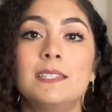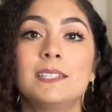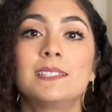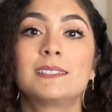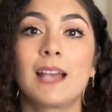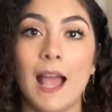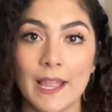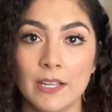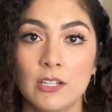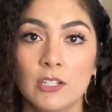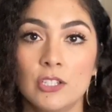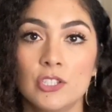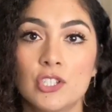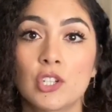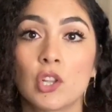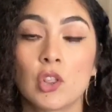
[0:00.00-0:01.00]

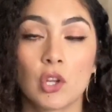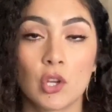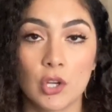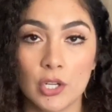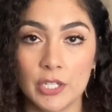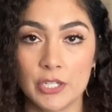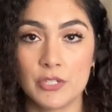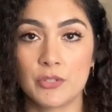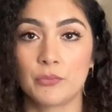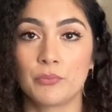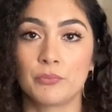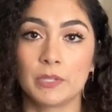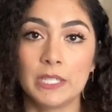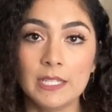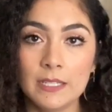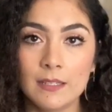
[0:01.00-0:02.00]
desire to learn and to
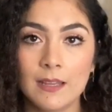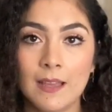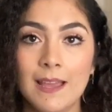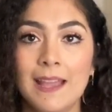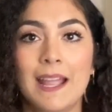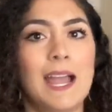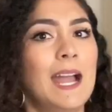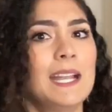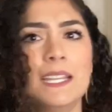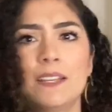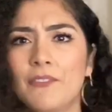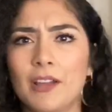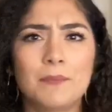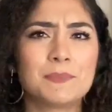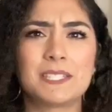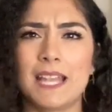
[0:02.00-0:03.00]
read kind of
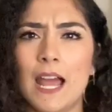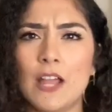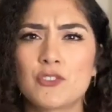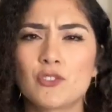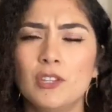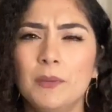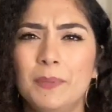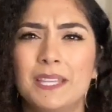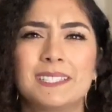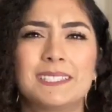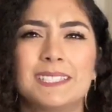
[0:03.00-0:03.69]
comes naturally because